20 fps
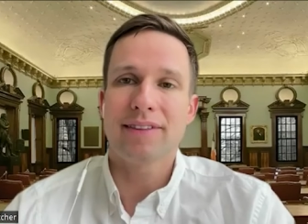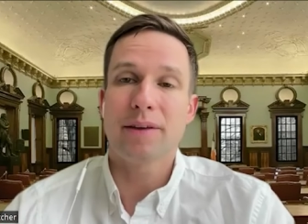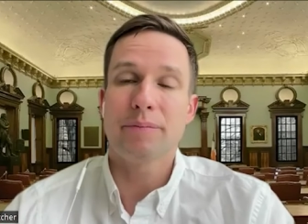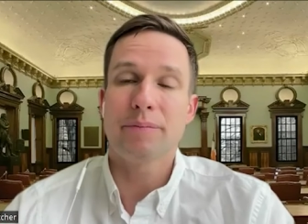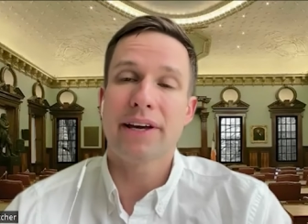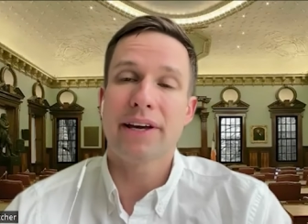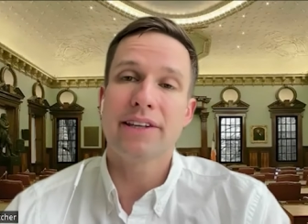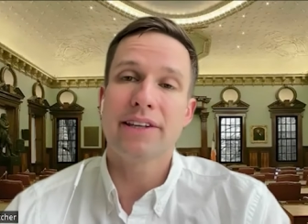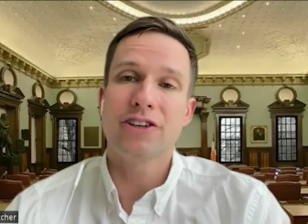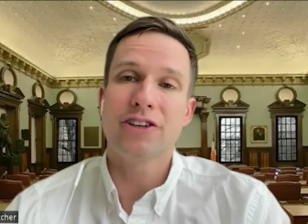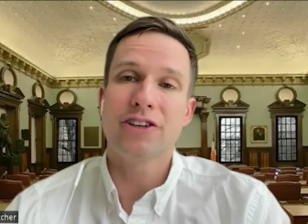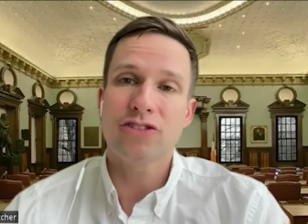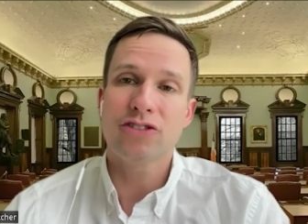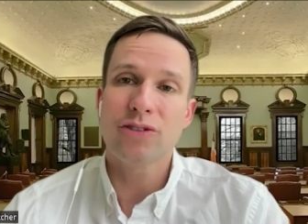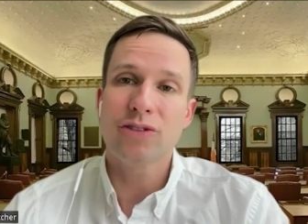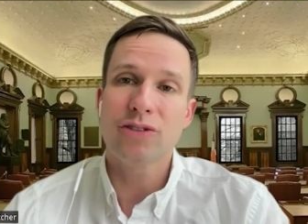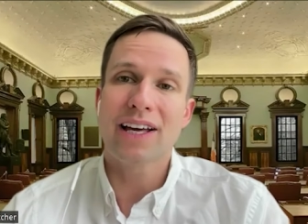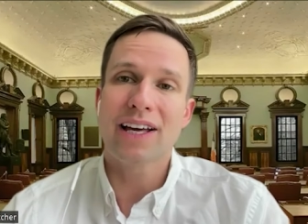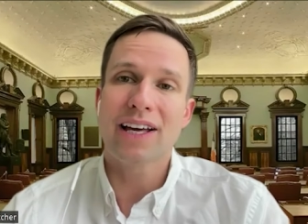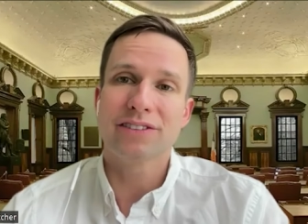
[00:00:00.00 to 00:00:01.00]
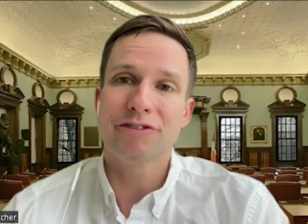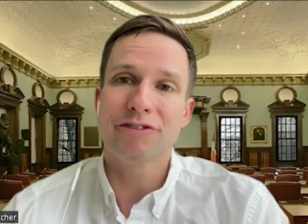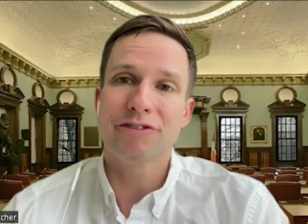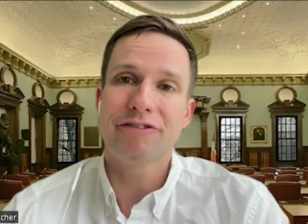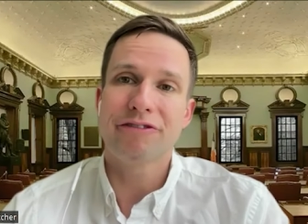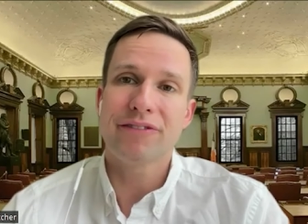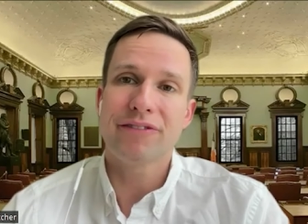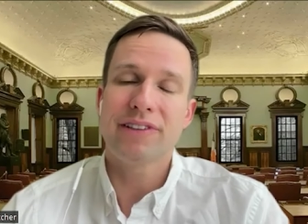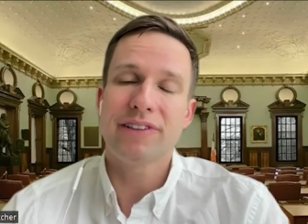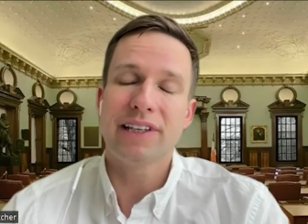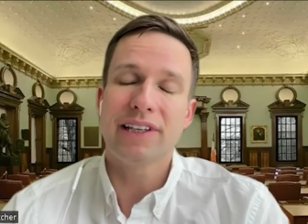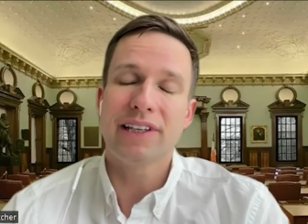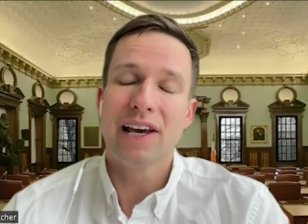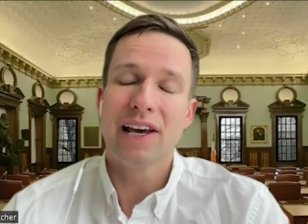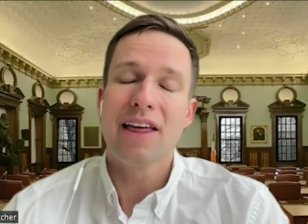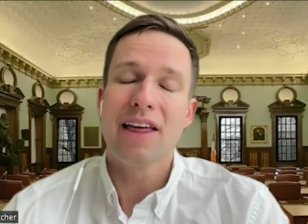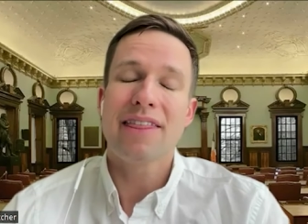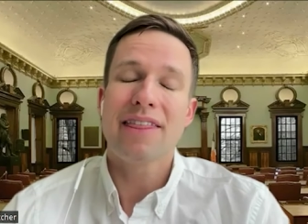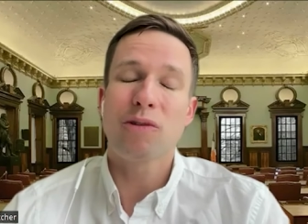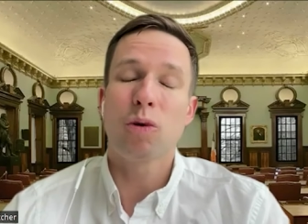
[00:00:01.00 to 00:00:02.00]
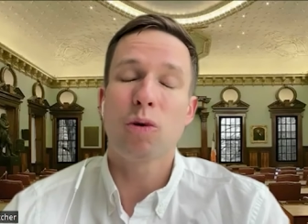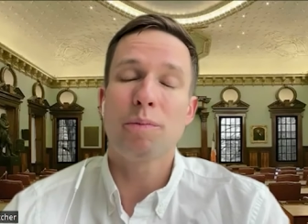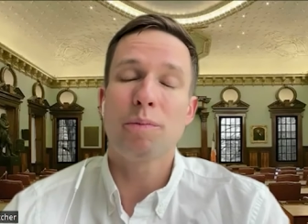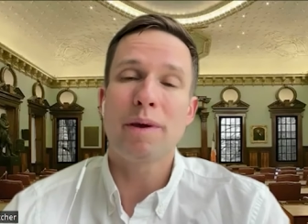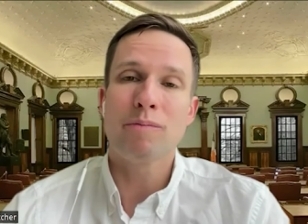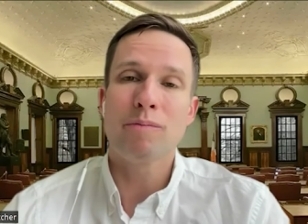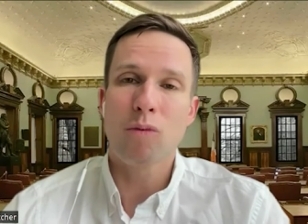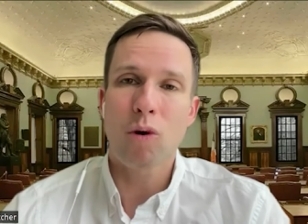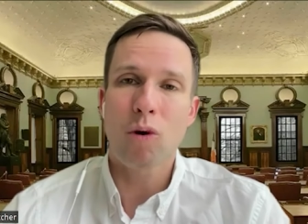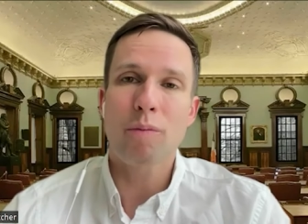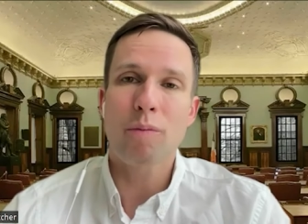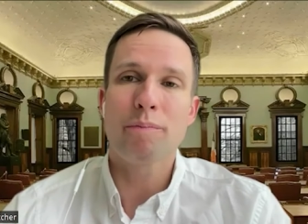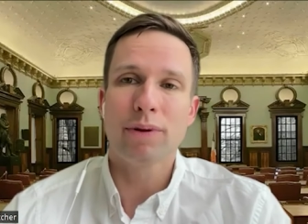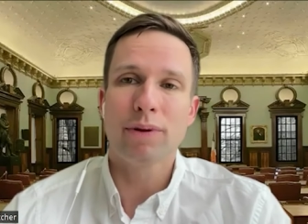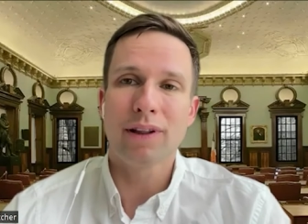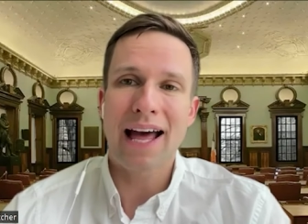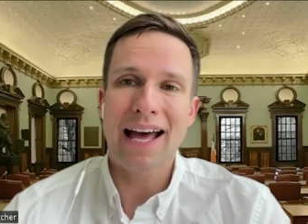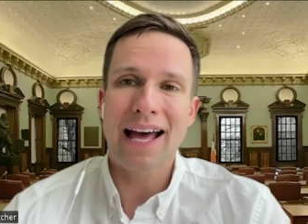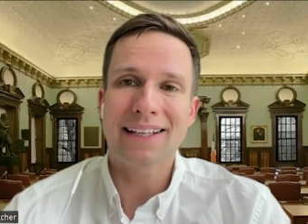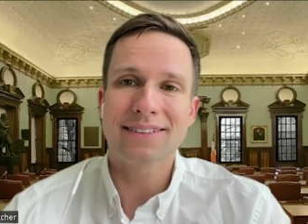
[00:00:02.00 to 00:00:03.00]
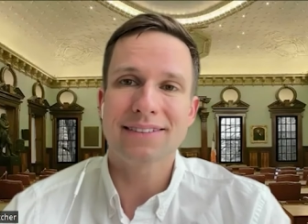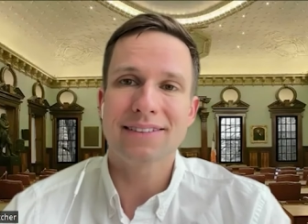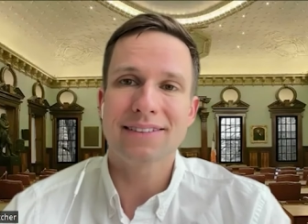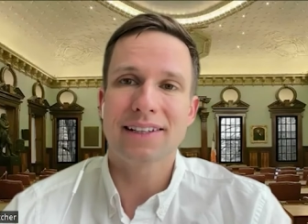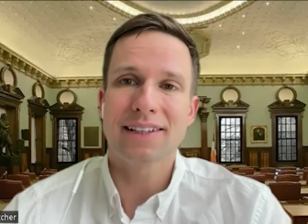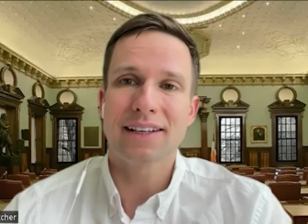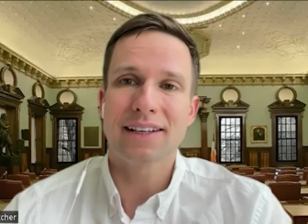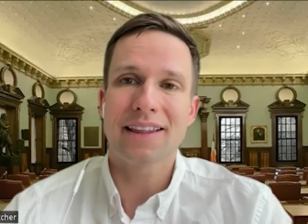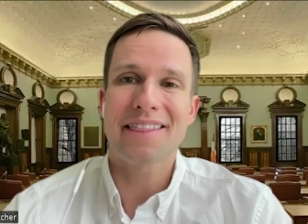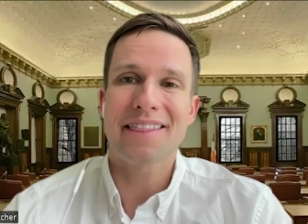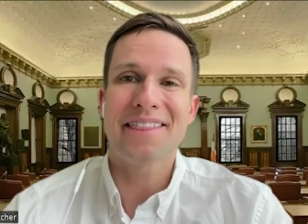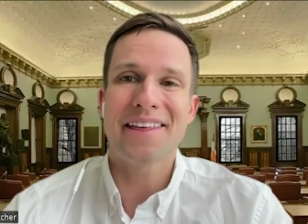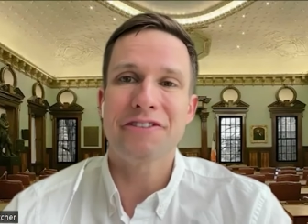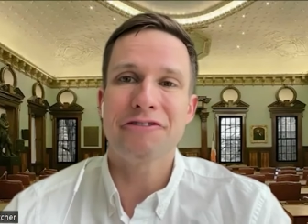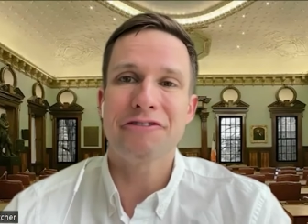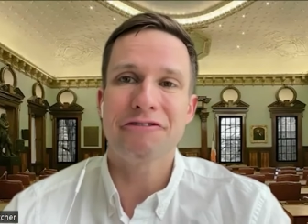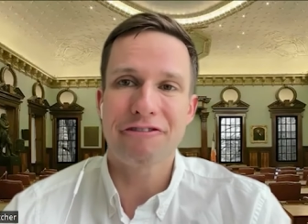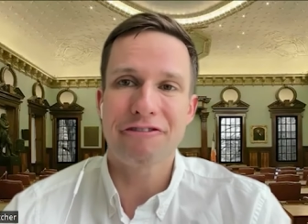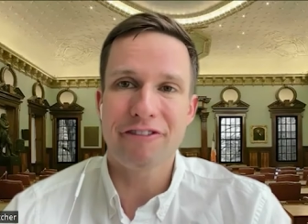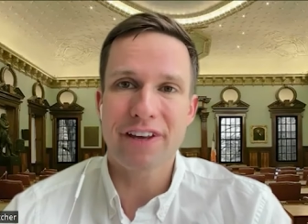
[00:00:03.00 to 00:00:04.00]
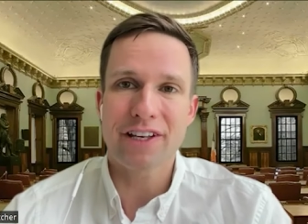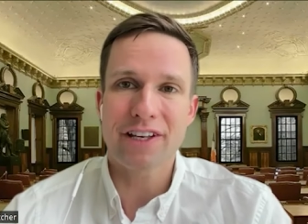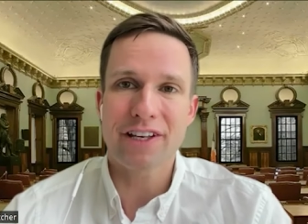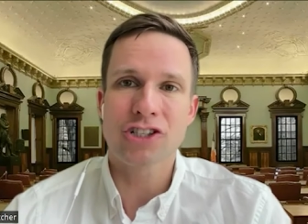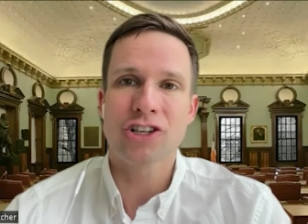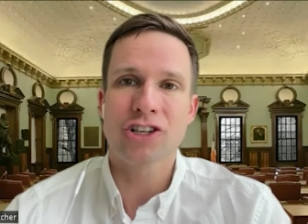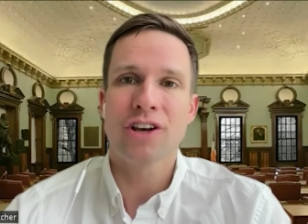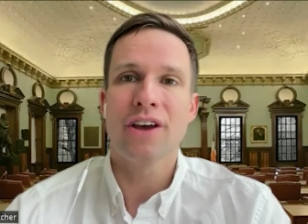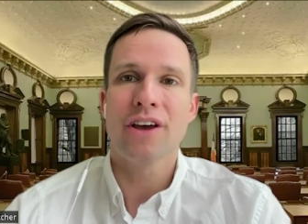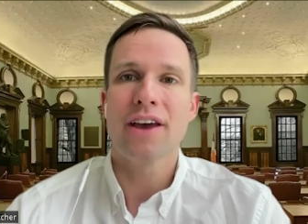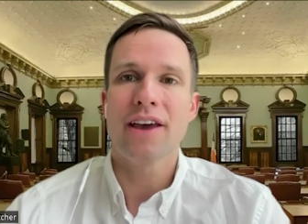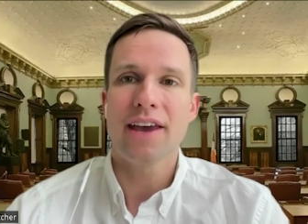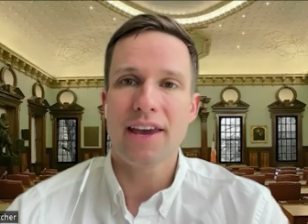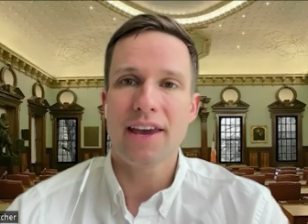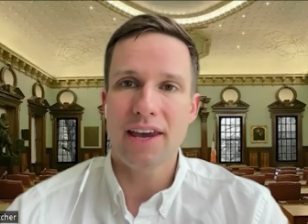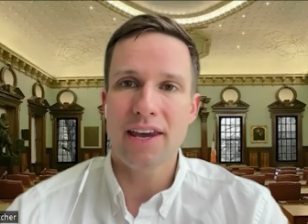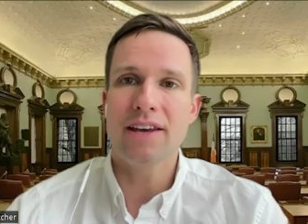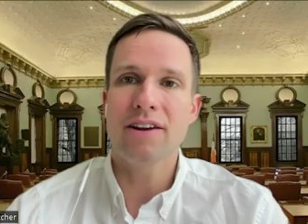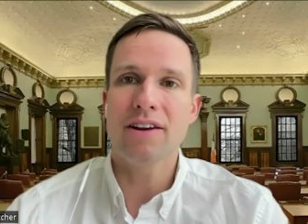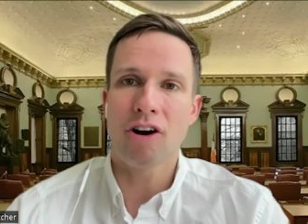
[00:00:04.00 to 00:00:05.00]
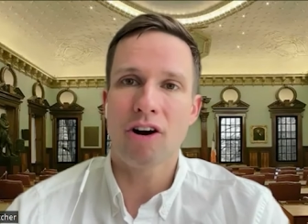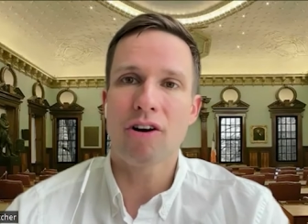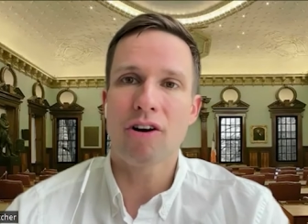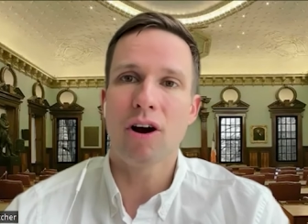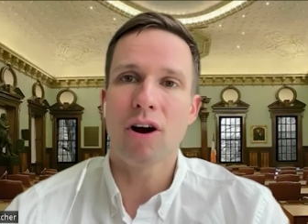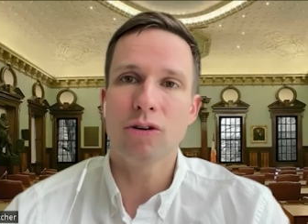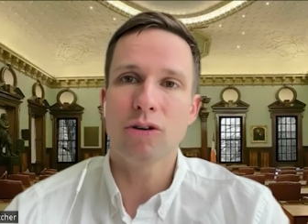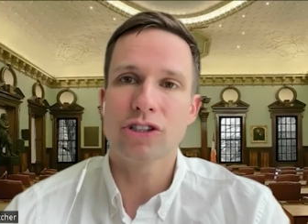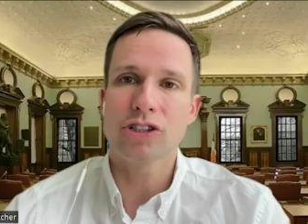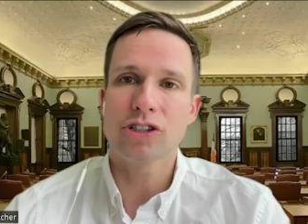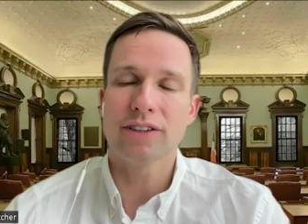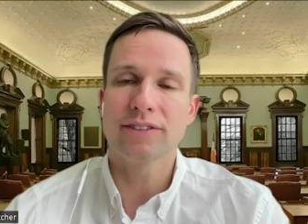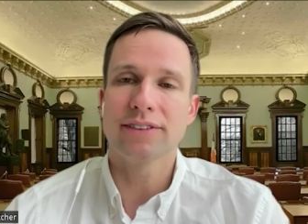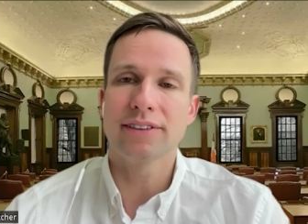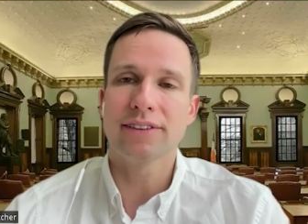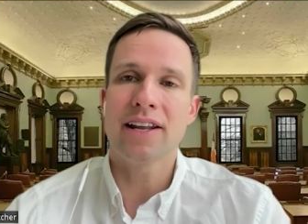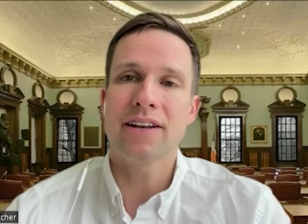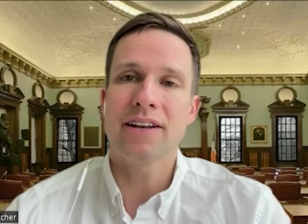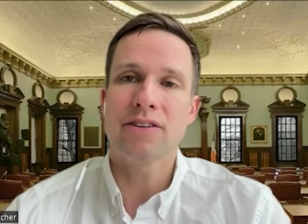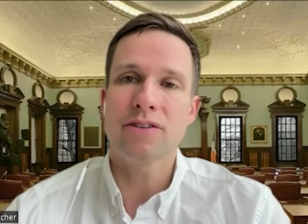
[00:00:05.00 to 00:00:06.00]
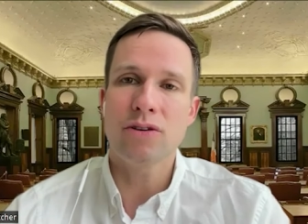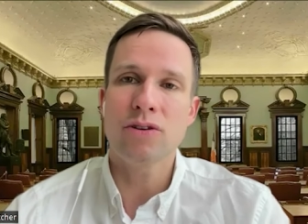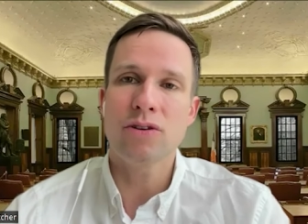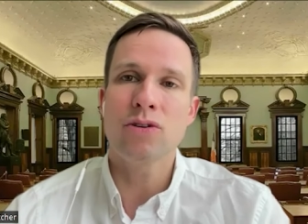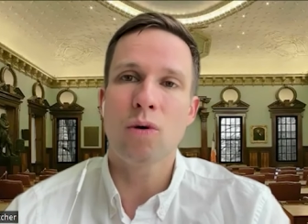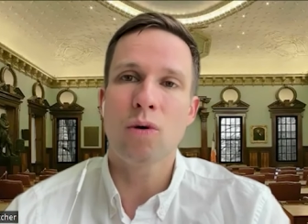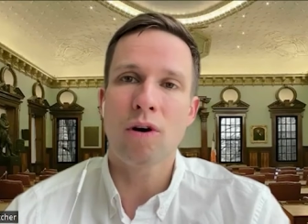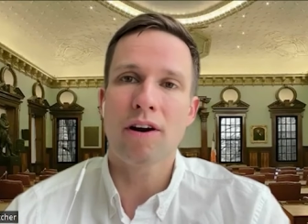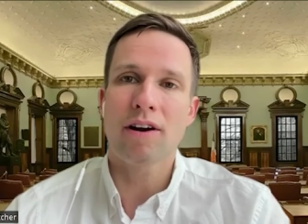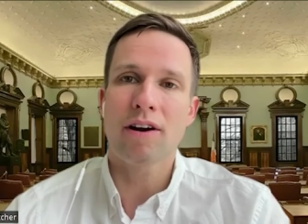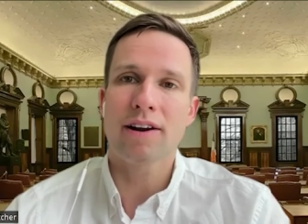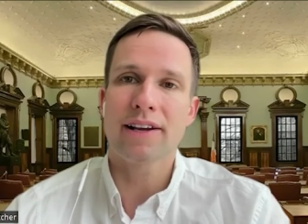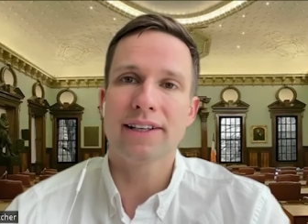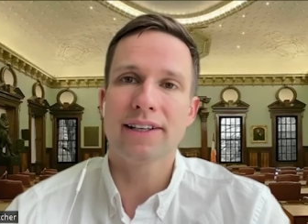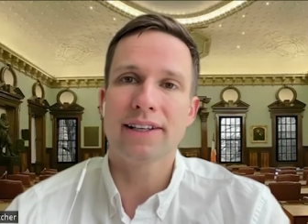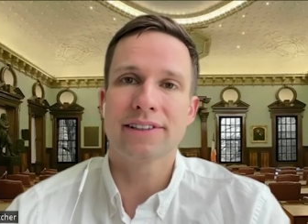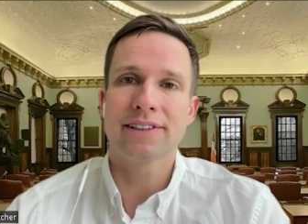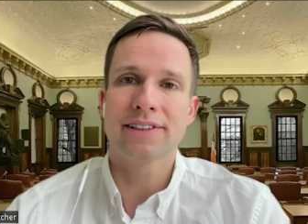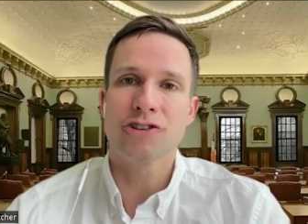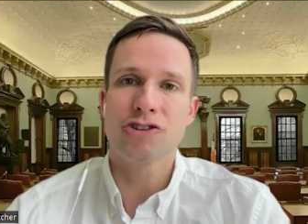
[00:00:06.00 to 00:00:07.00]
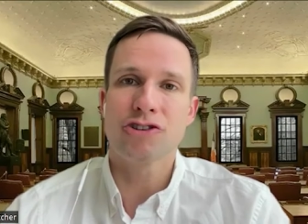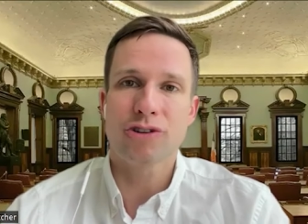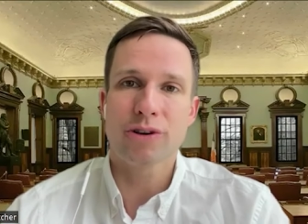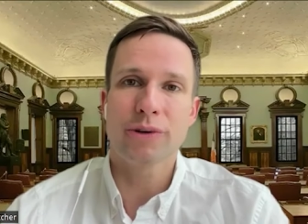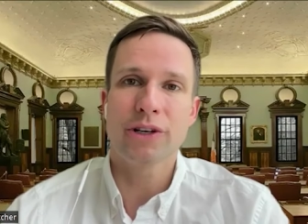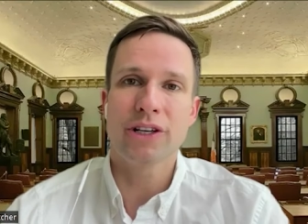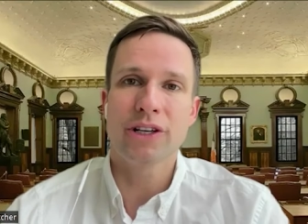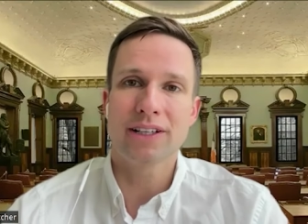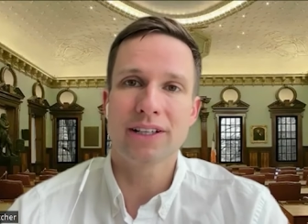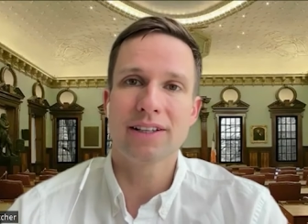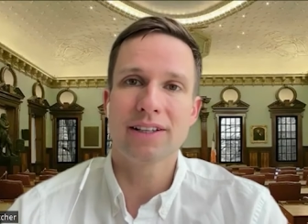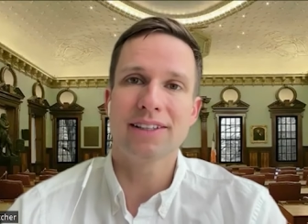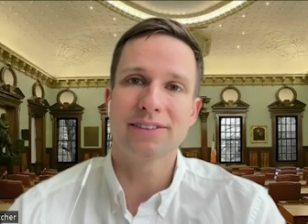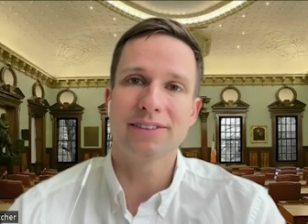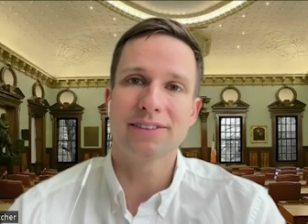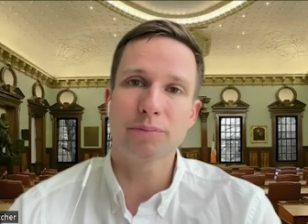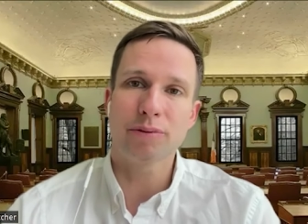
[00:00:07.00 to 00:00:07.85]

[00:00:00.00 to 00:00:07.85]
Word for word: that by the year 2050, there will be more plastic than fish in our oceans. And New York is contributing to this